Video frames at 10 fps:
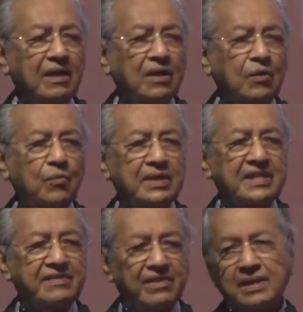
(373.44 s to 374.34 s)
were
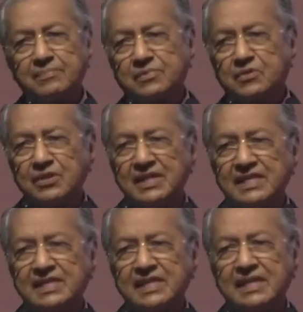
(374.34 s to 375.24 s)
developed to
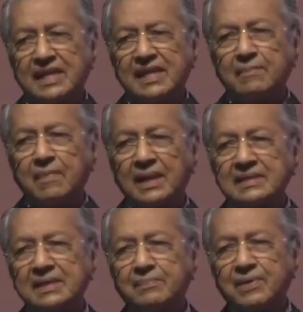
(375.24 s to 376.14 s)
integrate
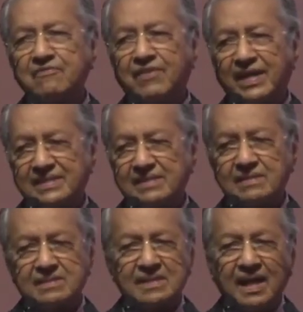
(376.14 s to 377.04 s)
multiple
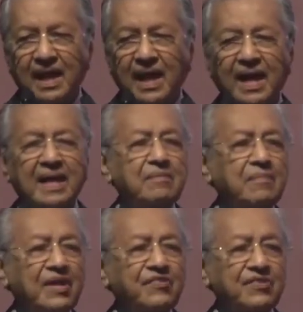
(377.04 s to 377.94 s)
factors and
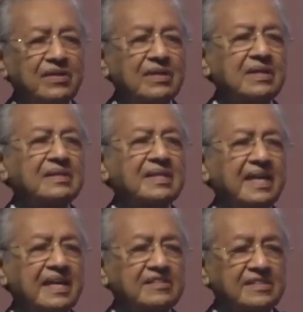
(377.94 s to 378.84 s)
measure the
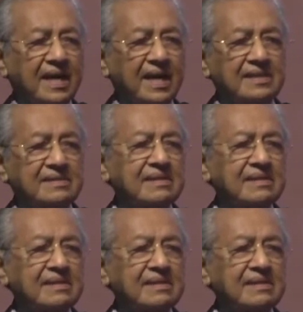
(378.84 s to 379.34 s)
hazard,